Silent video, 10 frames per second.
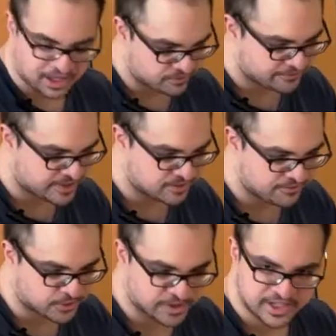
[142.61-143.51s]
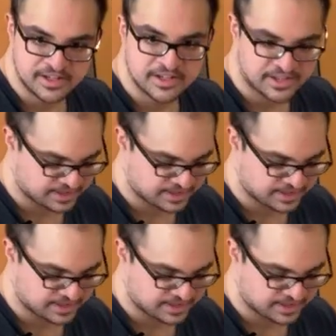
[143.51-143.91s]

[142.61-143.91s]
I'll feel for it,